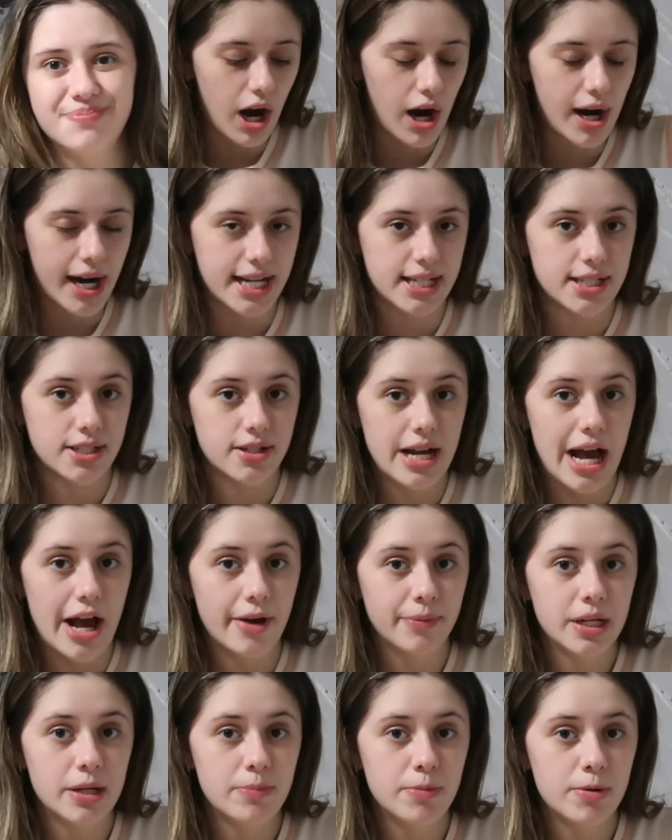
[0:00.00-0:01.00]
Alright, so now
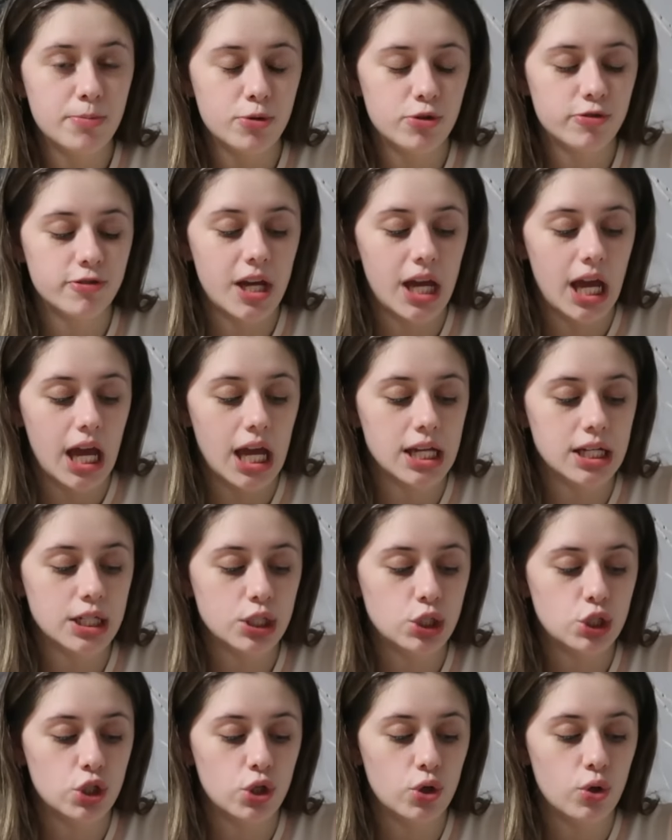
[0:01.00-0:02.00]
I'm going to be moving
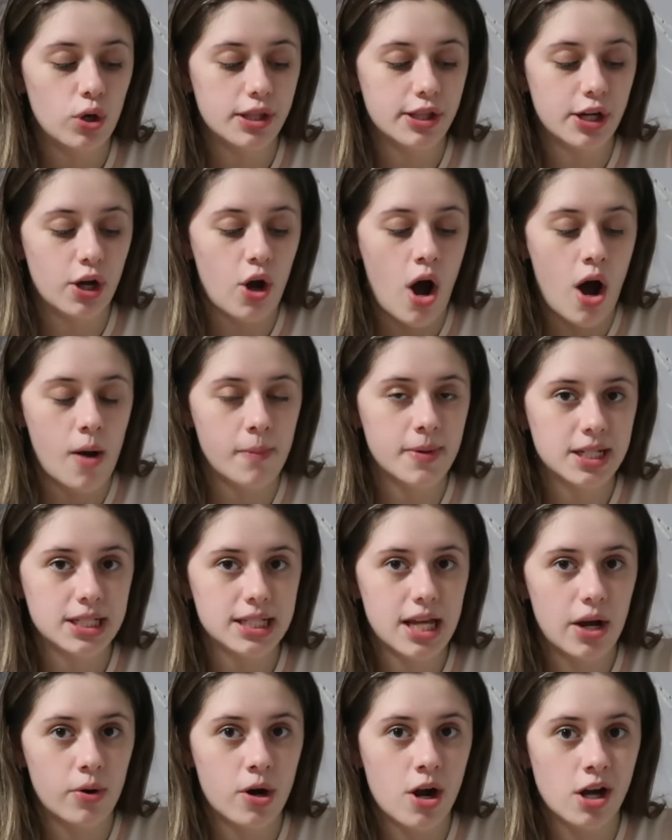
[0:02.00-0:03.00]
into the comments
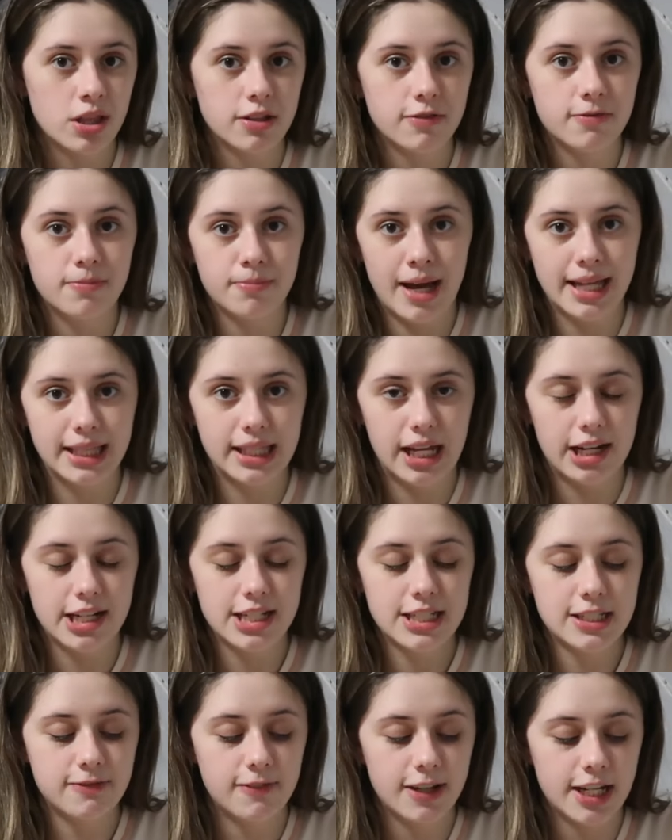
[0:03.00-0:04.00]
that were on the, my
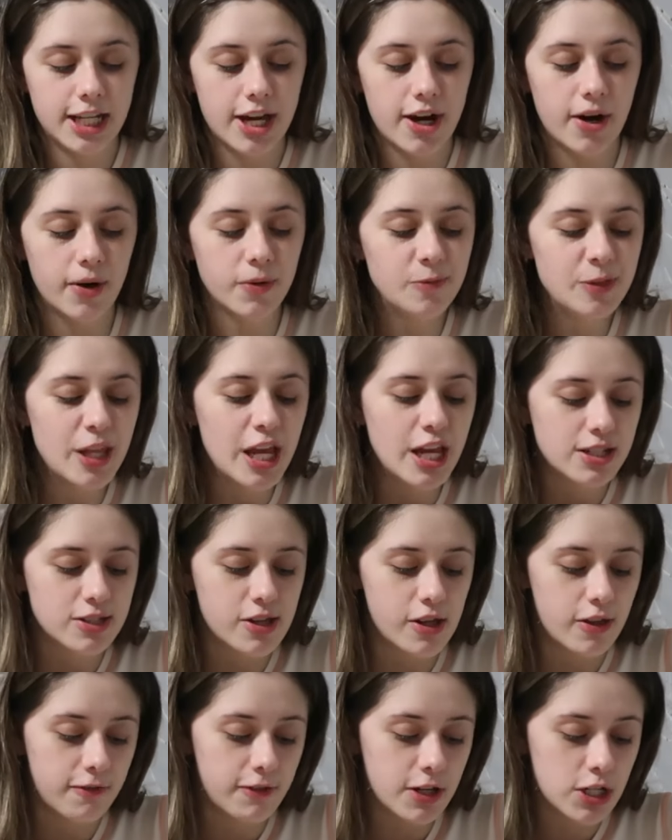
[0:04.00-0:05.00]
latest video.
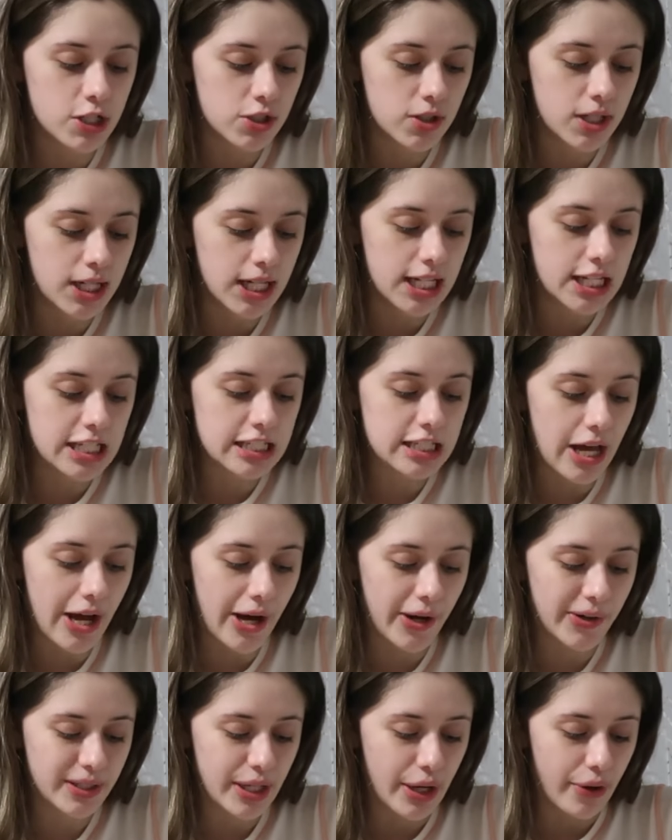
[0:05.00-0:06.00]
So the first one is,
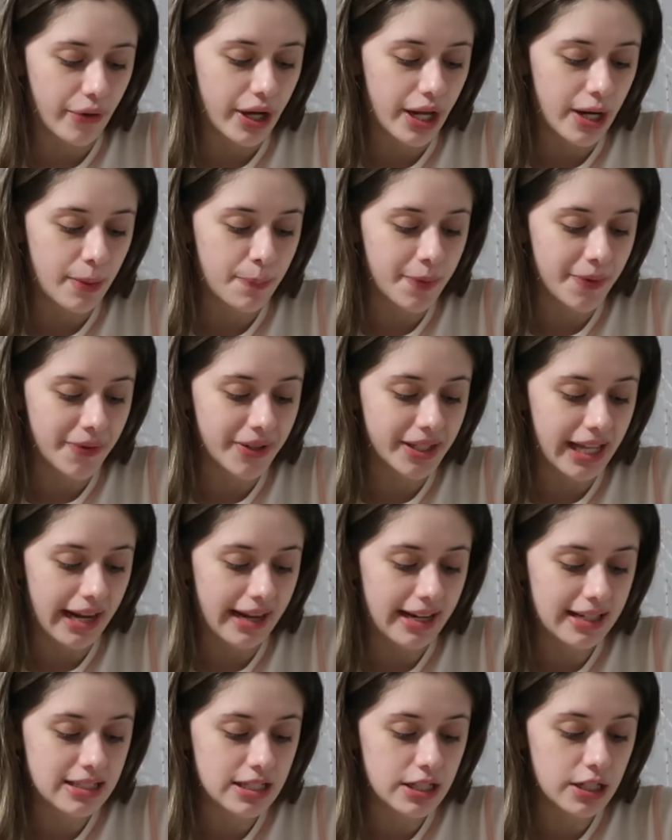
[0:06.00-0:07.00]
oh no, could it be
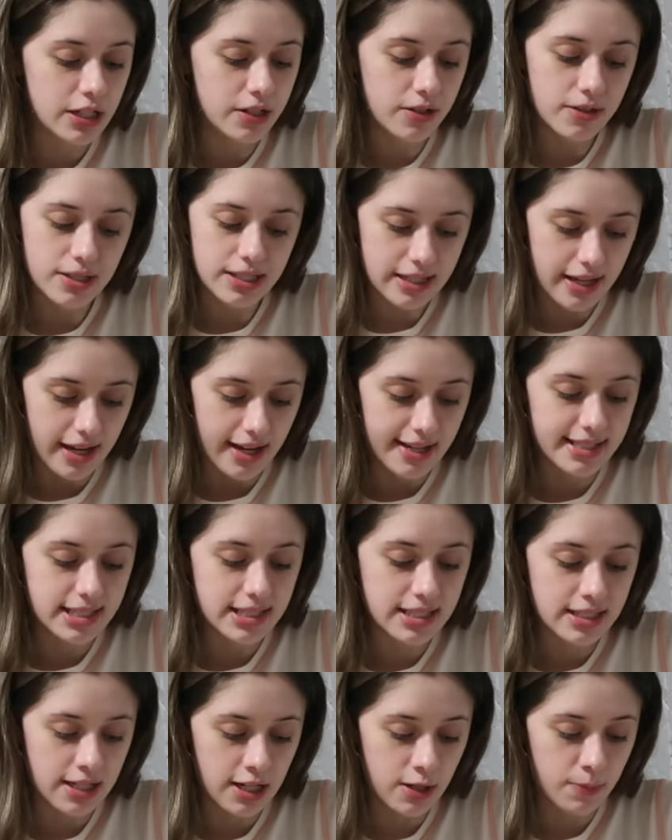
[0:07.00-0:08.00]
related to the new
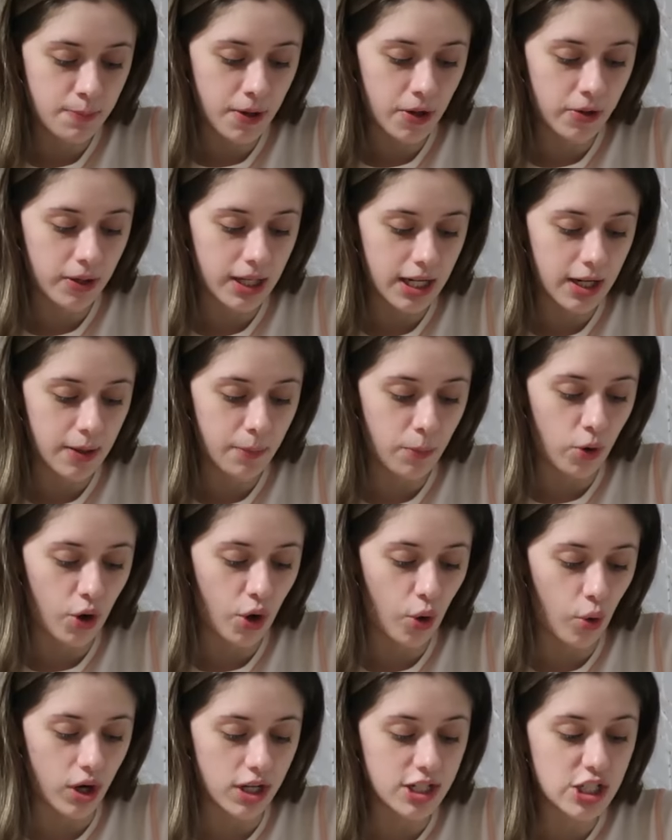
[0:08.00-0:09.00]
skates, need broken and more
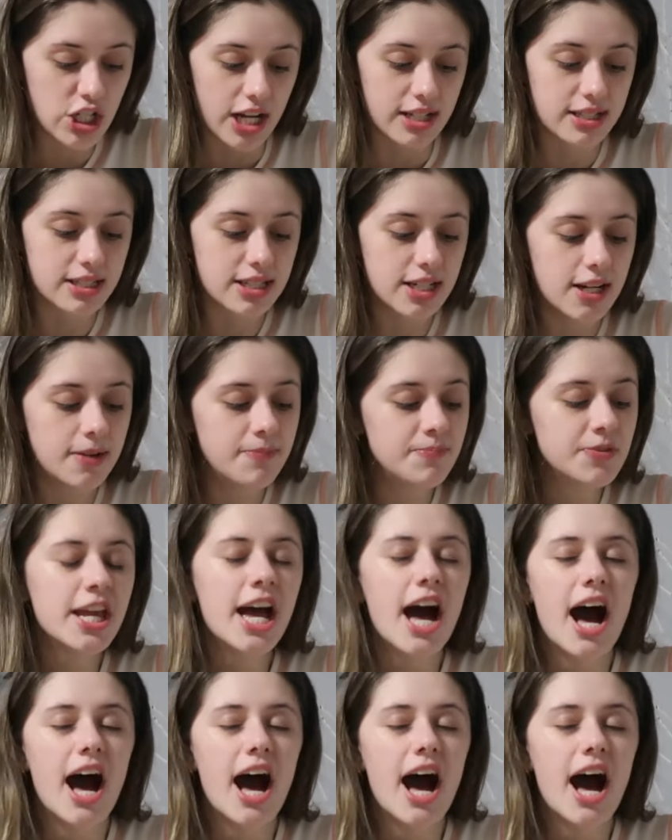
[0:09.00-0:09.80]
or adjusted?